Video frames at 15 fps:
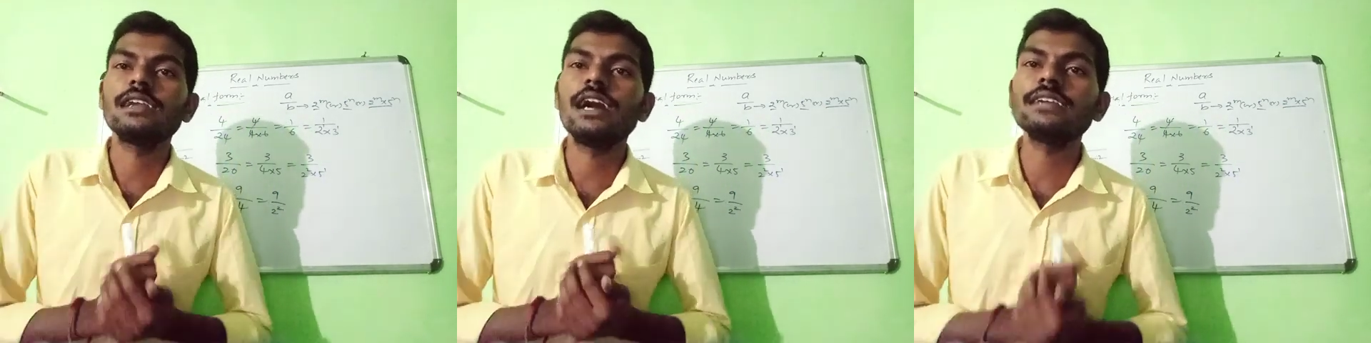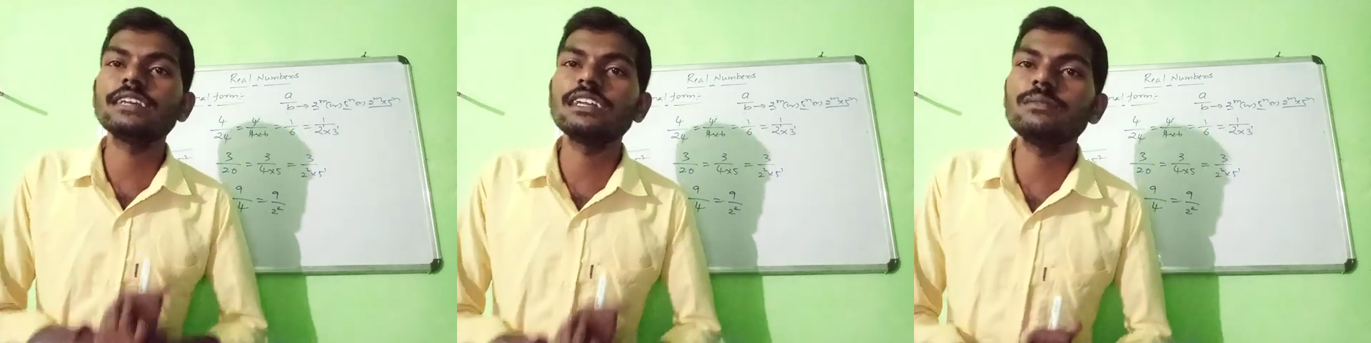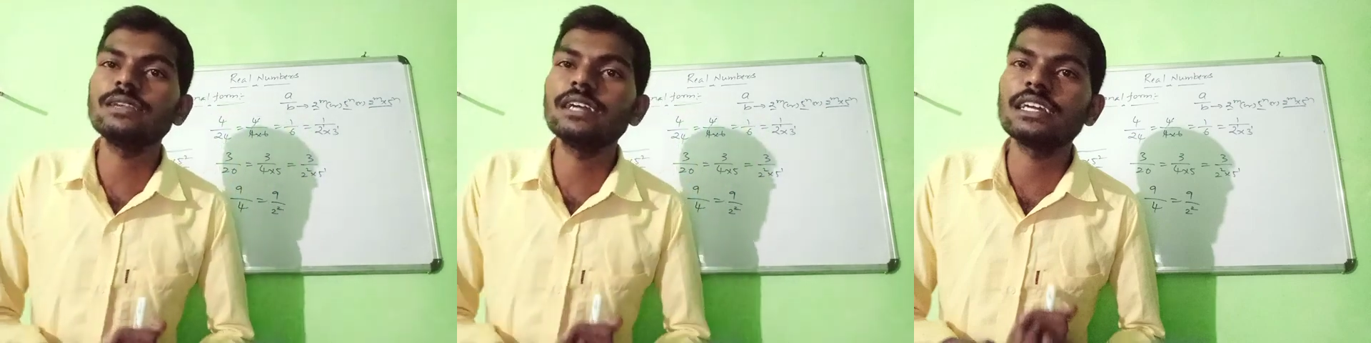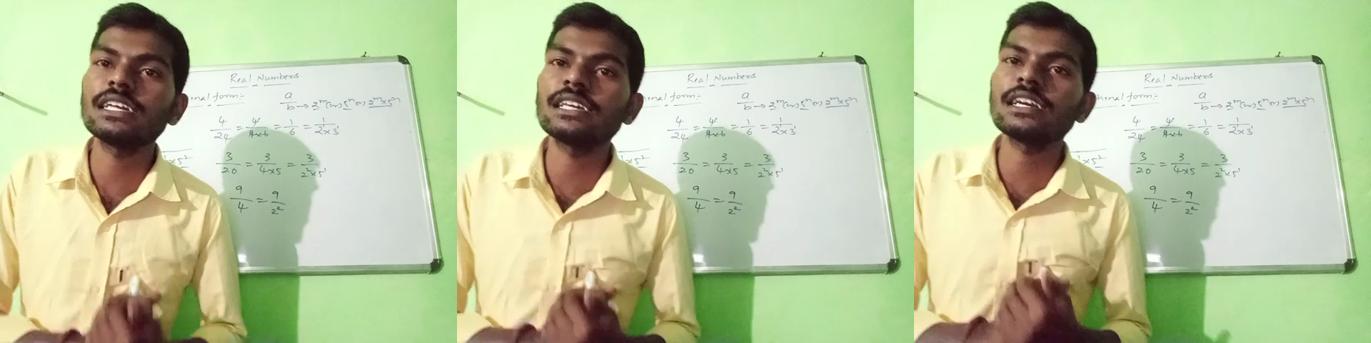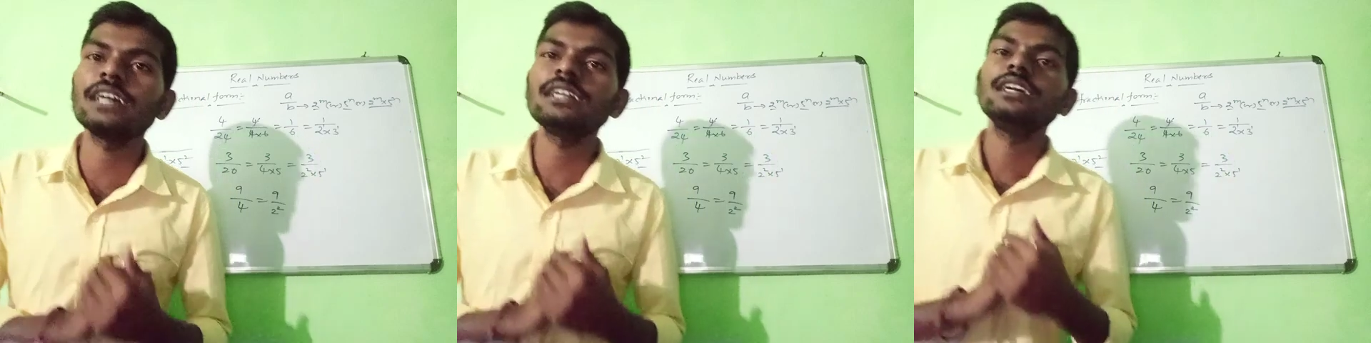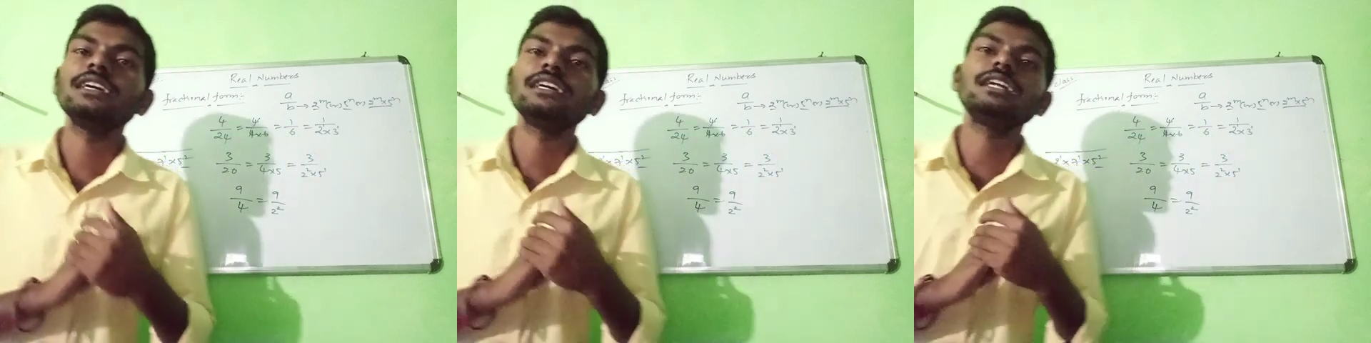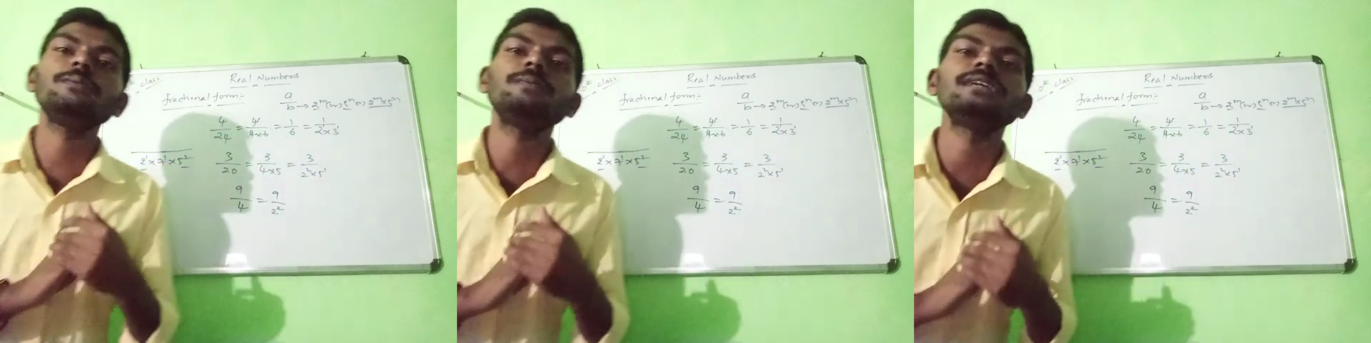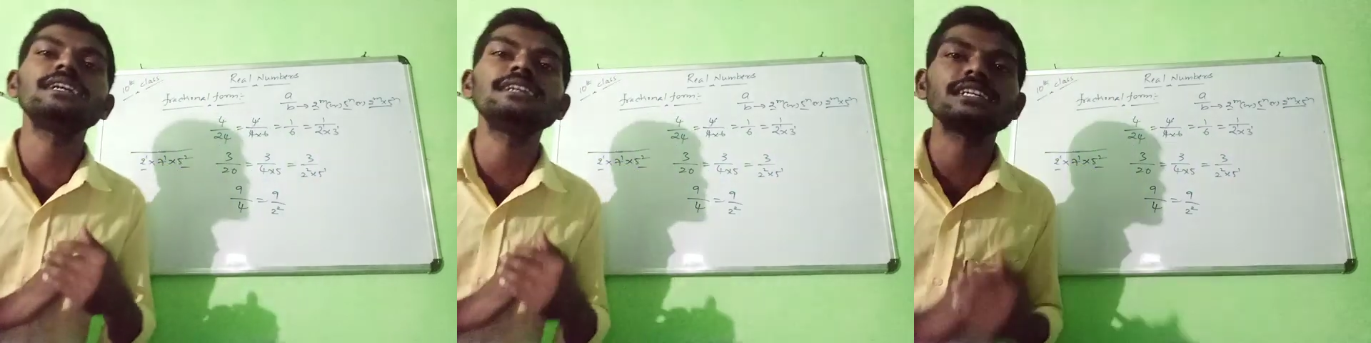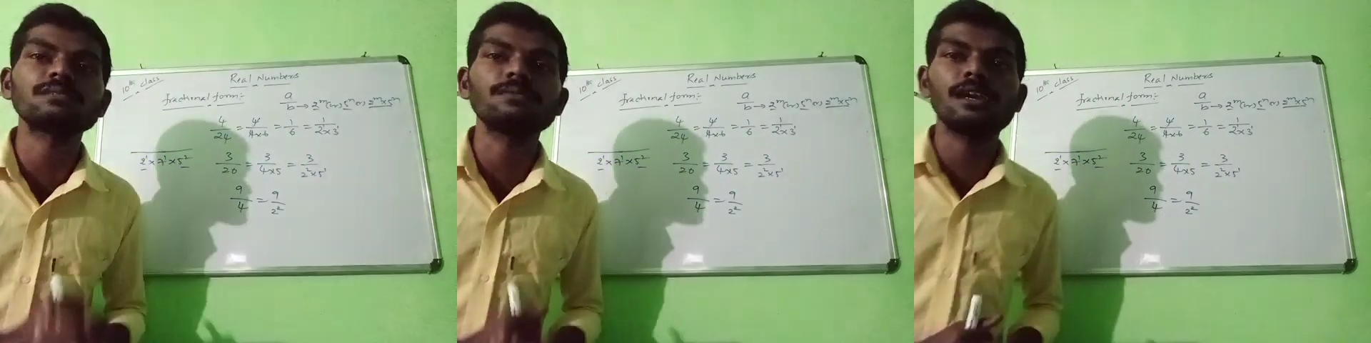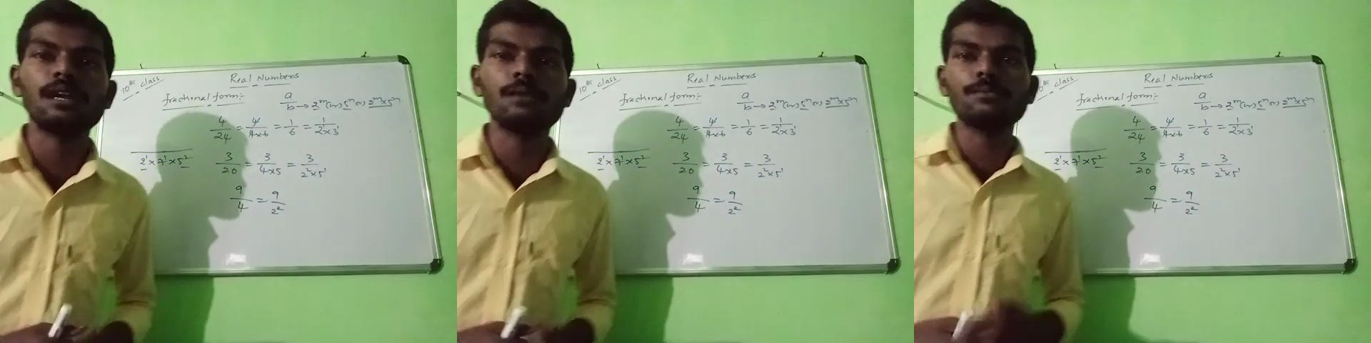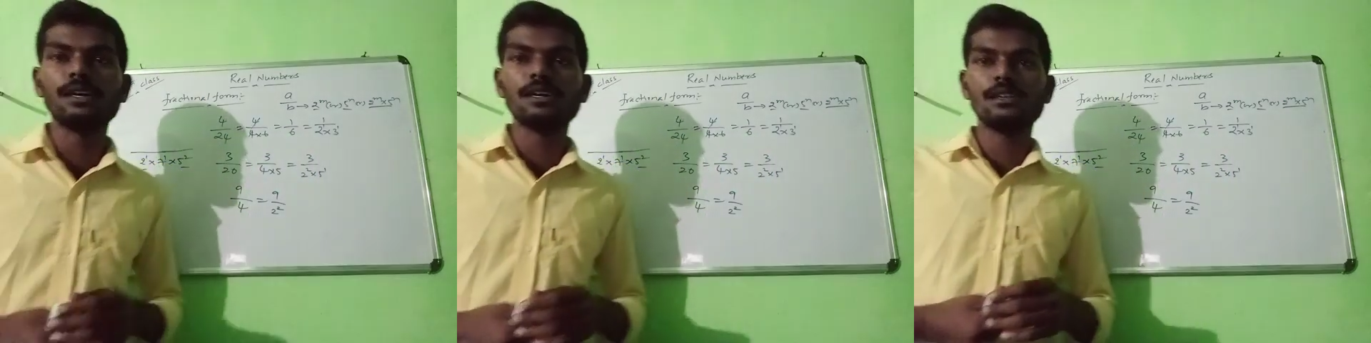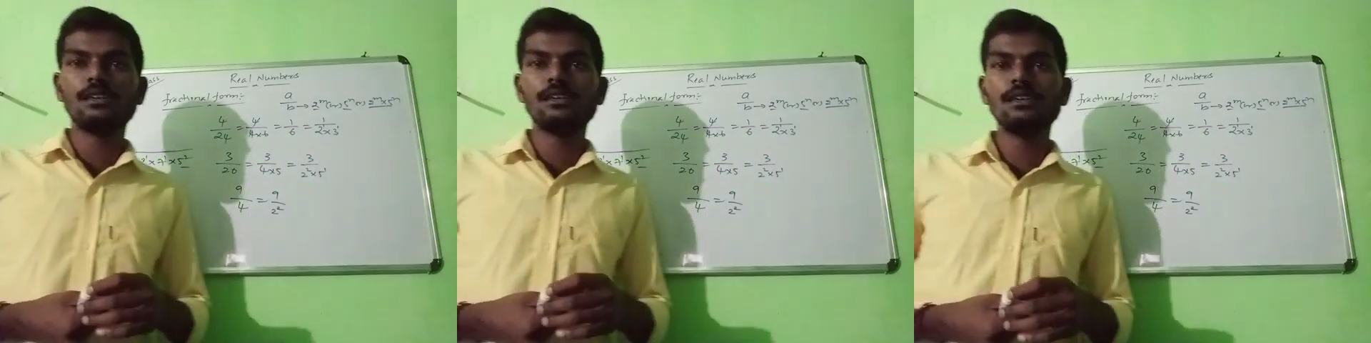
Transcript: non-terminating and repeating decimal number.